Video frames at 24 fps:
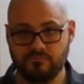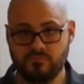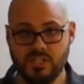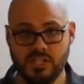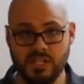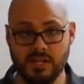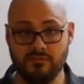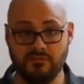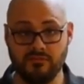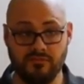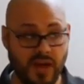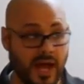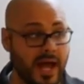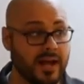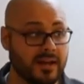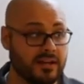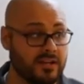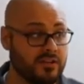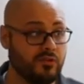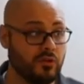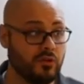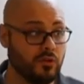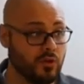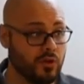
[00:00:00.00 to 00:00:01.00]
In fact,
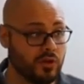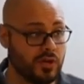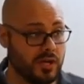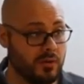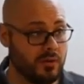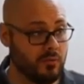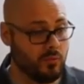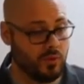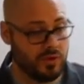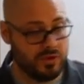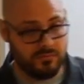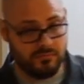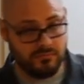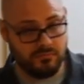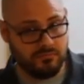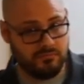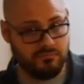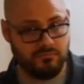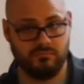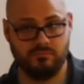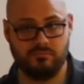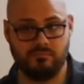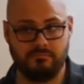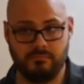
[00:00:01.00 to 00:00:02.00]
if you look at what
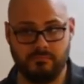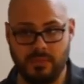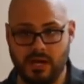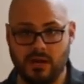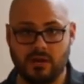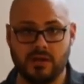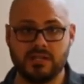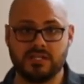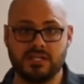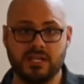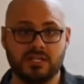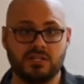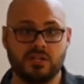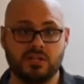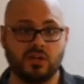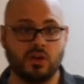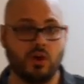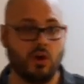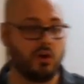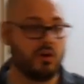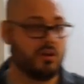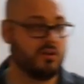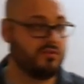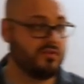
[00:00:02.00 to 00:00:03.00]
Mary says in the
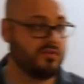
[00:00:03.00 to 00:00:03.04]
Garden of